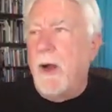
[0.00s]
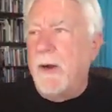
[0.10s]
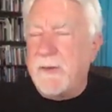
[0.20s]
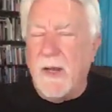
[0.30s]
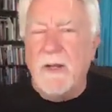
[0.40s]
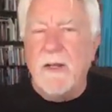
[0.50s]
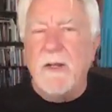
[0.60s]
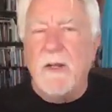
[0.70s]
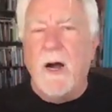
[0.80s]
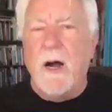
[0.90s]

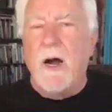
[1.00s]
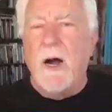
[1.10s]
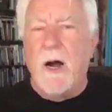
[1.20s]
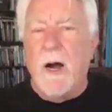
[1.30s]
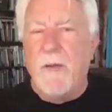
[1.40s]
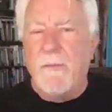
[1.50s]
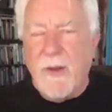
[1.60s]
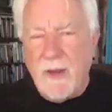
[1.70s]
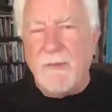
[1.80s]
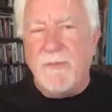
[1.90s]
telling the
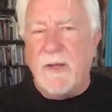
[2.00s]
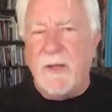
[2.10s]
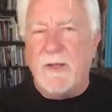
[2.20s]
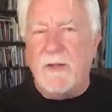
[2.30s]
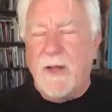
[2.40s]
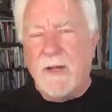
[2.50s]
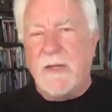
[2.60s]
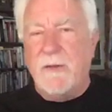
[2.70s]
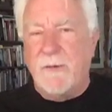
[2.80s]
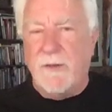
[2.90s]
Navy that
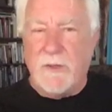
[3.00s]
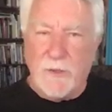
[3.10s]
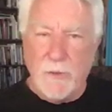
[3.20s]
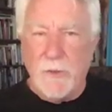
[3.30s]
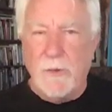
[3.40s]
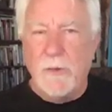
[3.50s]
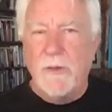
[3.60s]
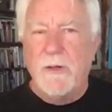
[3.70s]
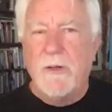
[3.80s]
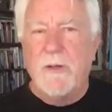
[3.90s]
either you
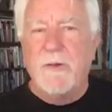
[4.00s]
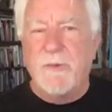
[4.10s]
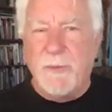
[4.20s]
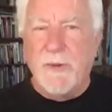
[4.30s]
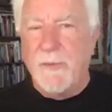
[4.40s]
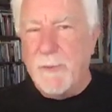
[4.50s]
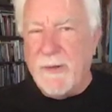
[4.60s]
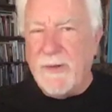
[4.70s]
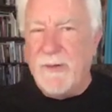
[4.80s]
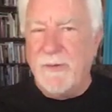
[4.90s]
spill the
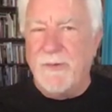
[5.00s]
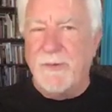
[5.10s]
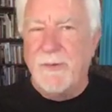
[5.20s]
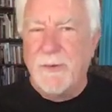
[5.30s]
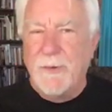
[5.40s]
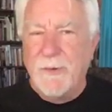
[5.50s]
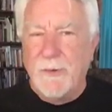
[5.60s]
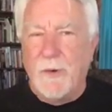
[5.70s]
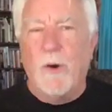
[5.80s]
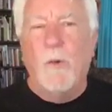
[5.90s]
beans
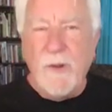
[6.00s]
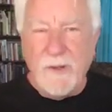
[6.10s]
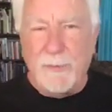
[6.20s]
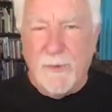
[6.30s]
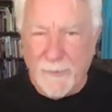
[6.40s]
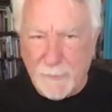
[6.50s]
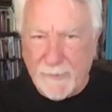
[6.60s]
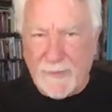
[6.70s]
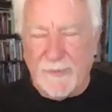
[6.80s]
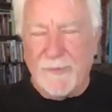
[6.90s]
or we spill the
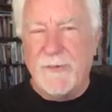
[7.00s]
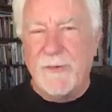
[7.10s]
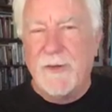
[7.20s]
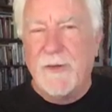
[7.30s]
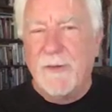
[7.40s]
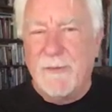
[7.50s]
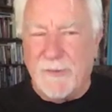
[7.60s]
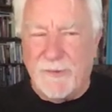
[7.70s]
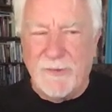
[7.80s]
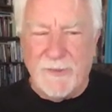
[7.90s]
beans.
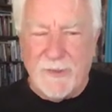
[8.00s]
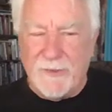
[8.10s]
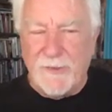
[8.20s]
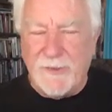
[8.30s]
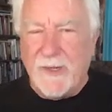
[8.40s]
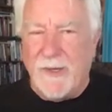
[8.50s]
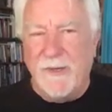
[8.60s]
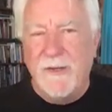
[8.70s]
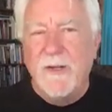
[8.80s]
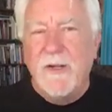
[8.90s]
This is it.
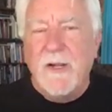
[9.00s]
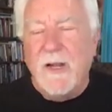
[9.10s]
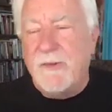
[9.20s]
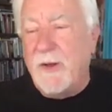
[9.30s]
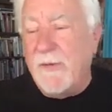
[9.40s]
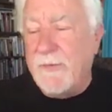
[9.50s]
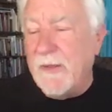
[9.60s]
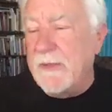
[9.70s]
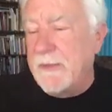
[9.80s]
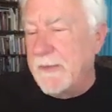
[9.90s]
And so I
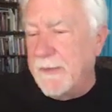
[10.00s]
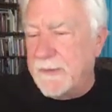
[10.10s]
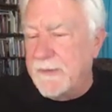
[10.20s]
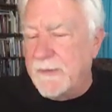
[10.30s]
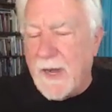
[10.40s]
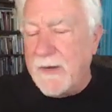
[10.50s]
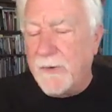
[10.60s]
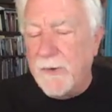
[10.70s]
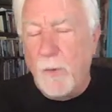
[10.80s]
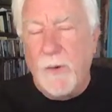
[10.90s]
think that I
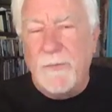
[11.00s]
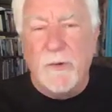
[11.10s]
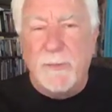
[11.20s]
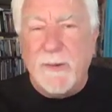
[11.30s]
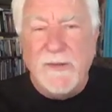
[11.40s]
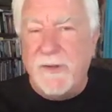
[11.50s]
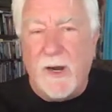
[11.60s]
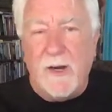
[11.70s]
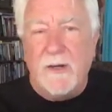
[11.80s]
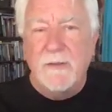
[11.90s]
don't know what those beans
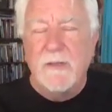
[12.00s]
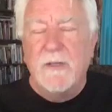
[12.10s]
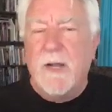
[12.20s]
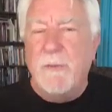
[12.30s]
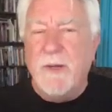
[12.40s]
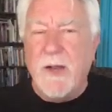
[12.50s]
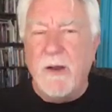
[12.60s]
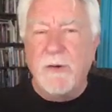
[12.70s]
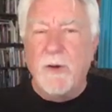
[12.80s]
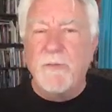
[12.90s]
are. I mean, I
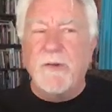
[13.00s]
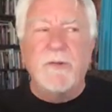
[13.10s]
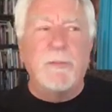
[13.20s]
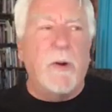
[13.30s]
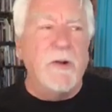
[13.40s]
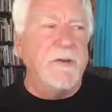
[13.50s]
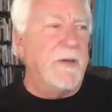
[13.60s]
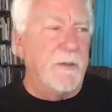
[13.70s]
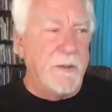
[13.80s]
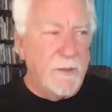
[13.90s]
don't know if this is
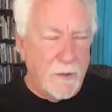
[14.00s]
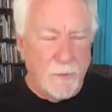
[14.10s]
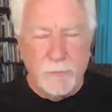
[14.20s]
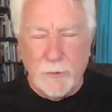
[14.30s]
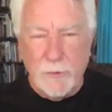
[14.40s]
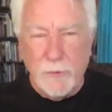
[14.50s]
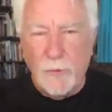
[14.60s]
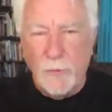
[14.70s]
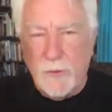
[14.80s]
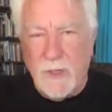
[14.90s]
Project,
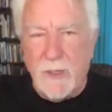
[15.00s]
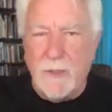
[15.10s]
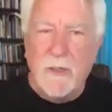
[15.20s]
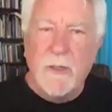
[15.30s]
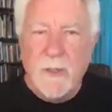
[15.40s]
Blue